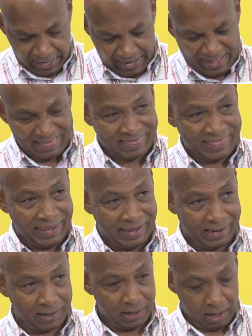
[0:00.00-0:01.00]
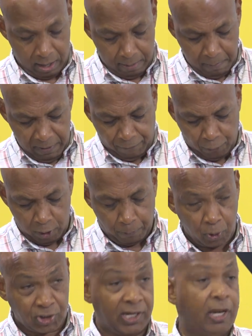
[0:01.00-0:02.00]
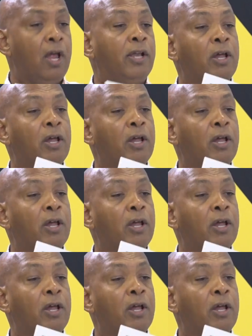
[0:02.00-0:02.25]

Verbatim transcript: and think before you proceed.